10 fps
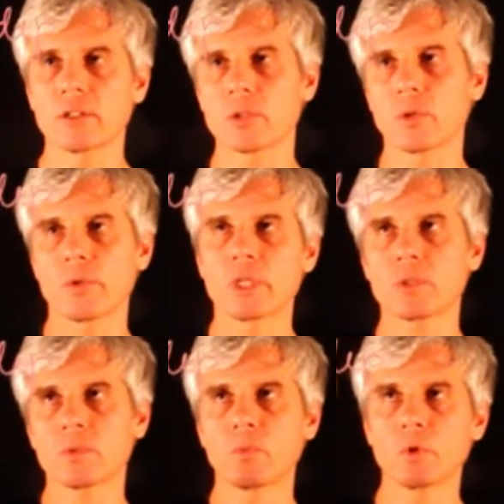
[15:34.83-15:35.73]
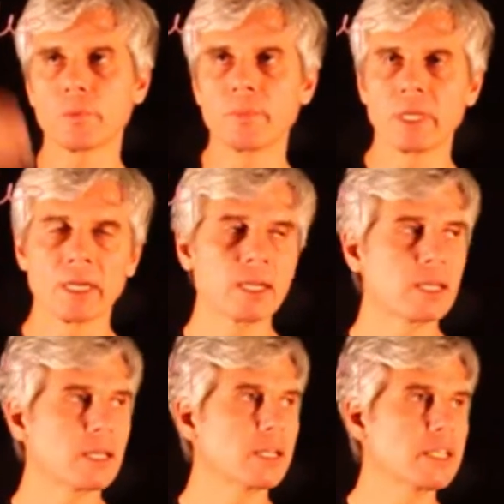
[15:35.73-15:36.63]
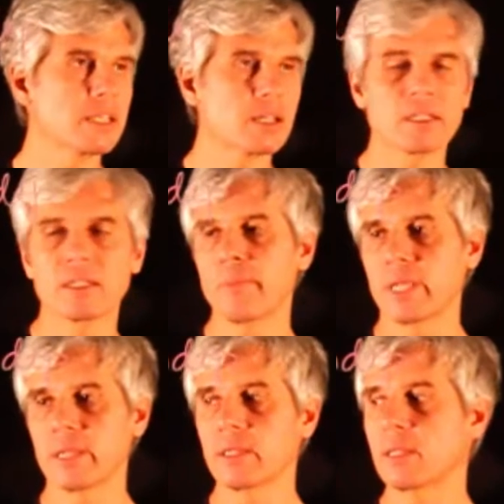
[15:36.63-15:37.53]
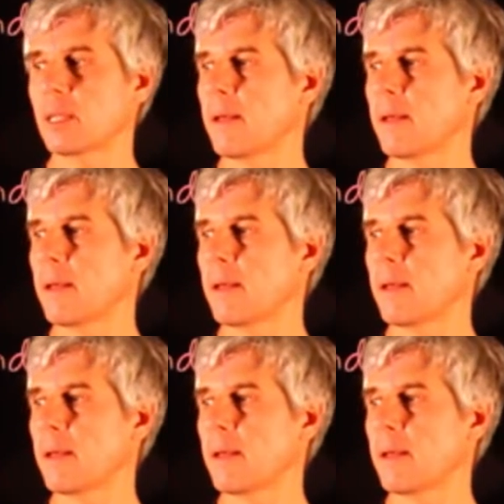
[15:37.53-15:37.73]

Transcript: So this would be linearly dependent.